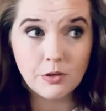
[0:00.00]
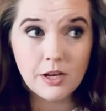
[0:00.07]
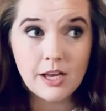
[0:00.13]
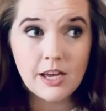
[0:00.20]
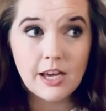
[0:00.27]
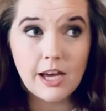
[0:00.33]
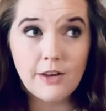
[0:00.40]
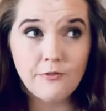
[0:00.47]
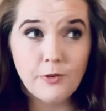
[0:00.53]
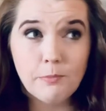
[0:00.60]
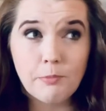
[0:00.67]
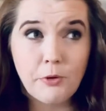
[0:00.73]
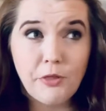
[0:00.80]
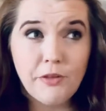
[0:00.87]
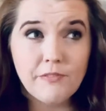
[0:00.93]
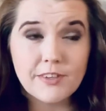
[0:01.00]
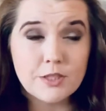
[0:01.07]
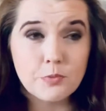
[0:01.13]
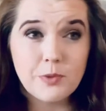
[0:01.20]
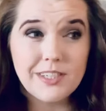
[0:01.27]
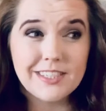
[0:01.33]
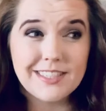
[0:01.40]
And for both of us,
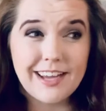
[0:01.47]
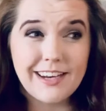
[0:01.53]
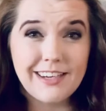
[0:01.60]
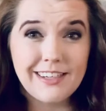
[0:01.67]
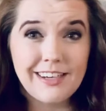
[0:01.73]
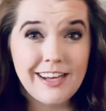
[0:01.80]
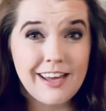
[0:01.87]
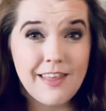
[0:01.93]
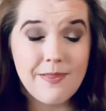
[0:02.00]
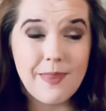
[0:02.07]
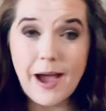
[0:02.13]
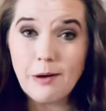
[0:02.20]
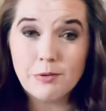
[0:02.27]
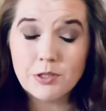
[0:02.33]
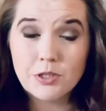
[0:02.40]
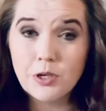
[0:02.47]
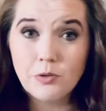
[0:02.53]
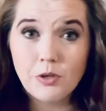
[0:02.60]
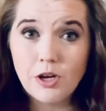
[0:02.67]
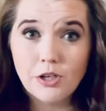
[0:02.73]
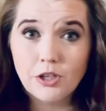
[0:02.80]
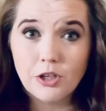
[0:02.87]
we decided that was no
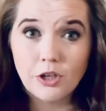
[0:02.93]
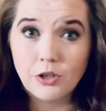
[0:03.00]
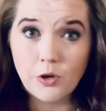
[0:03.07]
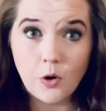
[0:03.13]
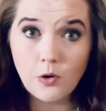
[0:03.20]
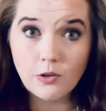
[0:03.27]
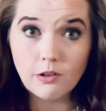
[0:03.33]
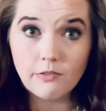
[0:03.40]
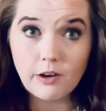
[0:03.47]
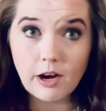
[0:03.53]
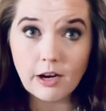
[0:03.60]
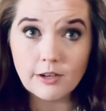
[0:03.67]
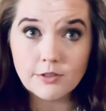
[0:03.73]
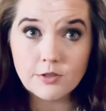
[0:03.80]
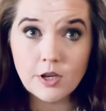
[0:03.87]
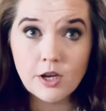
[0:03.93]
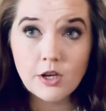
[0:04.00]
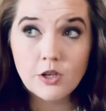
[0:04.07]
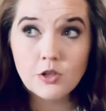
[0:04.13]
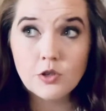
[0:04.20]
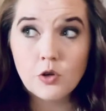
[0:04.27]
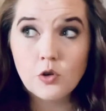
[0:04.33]
longer a goal of ours.
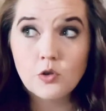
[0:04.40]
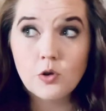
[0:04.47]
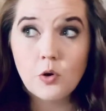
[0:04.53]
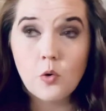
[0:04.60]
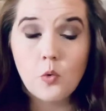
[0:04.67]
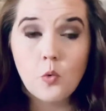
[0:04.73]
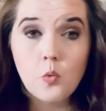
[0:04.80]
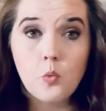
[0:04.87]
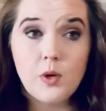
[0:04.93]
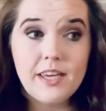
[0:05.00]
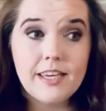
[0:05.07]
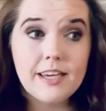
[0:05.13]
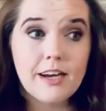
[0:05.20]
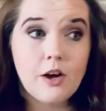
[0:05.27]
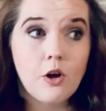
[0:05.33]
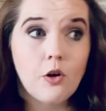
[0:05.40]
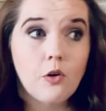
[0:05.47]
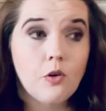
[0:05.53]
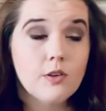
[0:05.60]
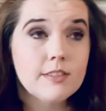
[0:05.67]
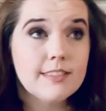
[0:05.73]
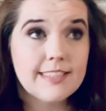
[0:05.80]
We
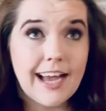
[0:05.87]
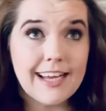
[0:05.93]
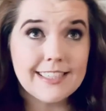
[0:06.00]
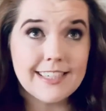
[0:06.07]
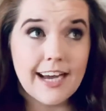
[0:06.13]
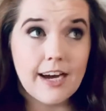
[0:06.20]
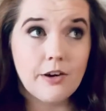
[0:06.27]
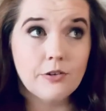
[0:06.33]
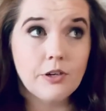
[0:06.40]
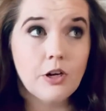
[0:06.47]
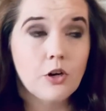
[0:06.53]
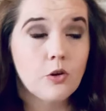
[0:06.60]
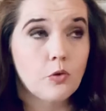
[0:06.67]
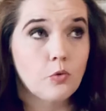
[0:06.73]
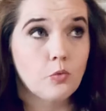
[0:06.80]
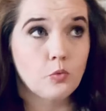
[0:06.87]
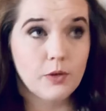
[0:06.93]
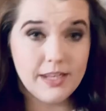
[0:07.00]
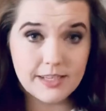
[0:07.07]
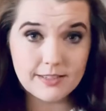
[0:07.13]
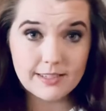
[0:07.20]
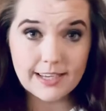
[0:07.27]
sat down,
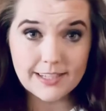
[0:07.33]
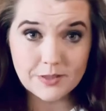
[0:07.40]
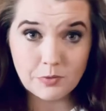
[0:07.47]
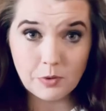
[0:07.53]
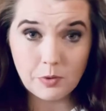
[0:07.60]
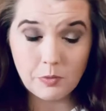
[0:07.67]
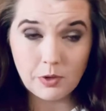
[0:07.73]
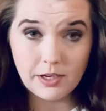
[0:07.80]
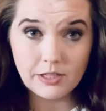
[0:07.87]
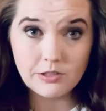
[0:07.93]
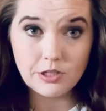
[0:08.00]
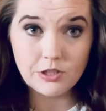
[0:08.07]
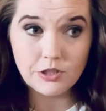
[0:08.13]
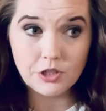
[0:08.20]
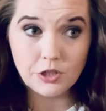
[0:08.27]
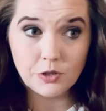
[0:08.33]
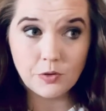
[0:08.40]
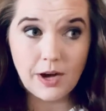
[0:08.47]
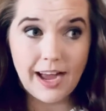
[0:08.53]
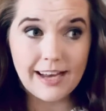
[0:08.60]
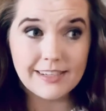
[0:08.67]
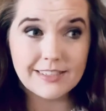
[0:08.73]
reassessed what we wanted to do,
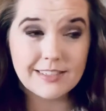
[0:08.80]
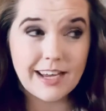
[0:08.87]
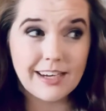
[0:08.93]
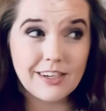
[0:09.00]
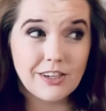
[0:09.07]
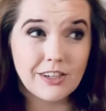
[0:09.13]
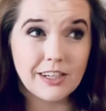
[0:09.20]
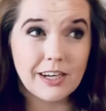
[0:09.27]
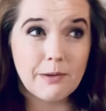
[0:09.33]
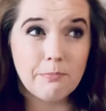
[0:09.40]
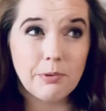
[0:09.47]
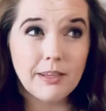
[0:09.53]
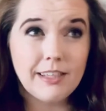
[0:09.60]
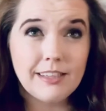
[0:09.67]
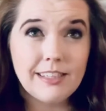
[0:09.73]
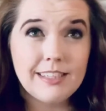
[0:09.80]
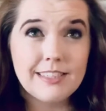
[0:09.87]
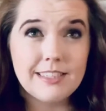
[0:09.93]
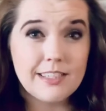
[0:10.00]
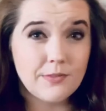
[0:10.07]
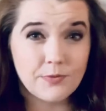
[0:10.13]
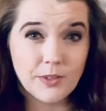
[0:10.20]
and decided on a completely
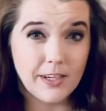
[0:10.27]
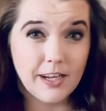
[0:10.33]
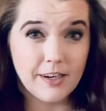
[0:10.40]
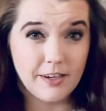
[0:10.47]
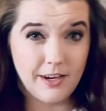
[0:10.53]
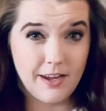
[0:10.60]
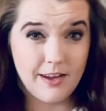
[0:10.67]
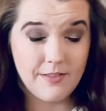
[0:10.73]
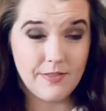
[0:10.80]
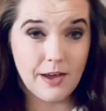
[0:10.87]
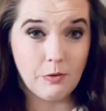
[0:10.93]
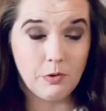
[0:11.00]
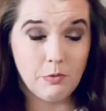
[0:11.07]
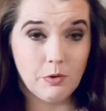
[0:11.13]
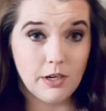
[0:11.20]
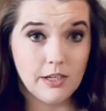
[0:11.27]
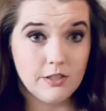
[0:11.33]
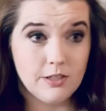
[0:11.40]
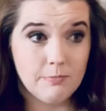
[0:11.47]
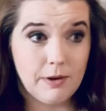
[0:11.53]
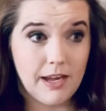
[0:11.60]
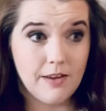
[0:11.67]
different area that we wanted to
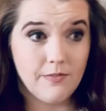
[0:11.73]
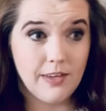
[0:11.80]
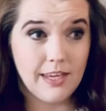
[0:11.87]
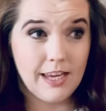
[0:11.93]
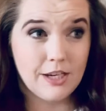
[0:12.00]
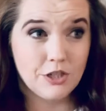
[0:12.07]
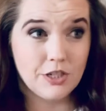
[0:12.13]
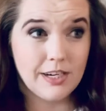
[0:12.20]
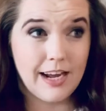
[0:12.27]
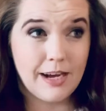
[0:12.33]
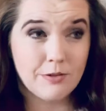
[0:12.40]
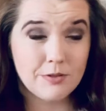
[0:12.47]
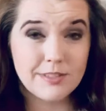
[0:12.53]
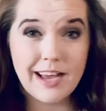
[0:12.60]
buy a vacation house.